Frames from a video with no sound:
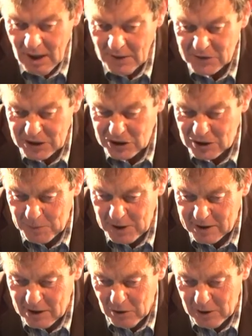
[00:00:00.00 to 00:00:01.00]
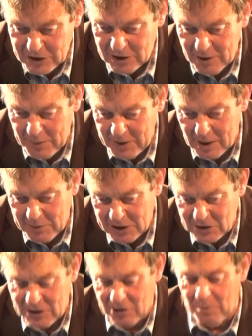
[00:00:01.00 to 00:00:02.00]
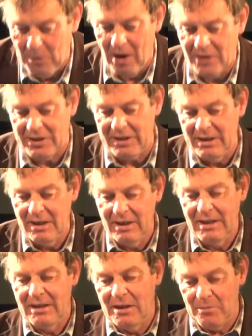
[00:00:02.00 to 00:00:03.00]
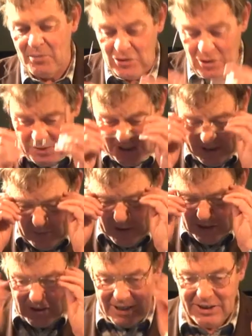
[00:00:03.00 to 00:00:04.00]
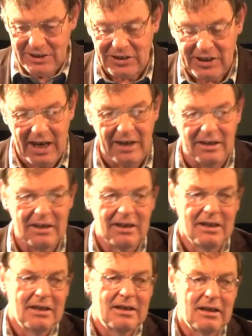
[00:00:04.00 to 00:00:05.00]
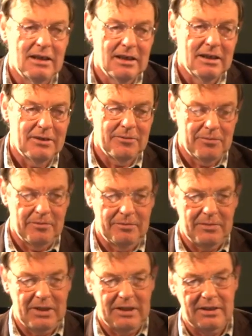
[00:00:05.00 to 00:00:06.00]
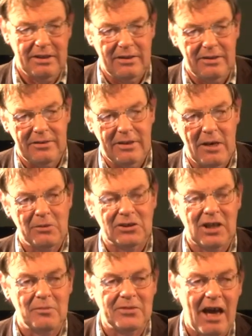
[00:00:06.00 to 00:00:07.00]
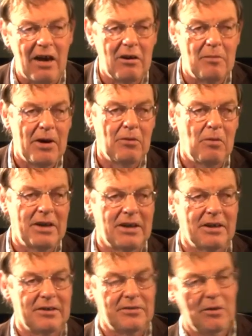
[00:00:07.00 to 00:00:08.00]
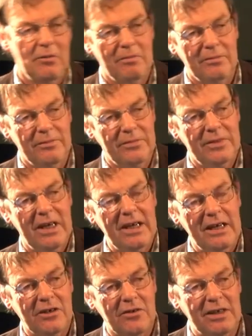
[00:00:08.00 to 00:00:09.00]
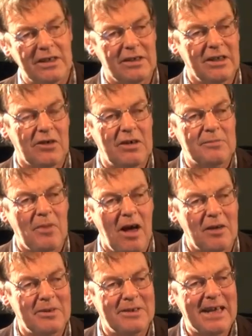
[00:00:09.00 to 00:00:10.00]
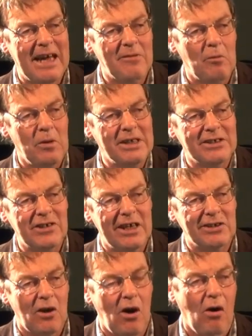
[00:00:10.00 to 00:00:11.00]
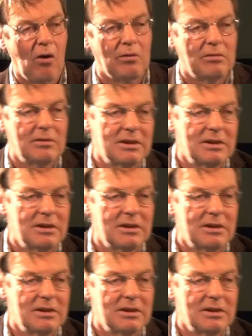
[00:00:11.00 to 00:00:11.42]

have ceased to be a coalition and becoming a single party. And presumably the reason is that uh, there was some doubt about whether in, Greek, in the Greek parliament they have a winner-takes-all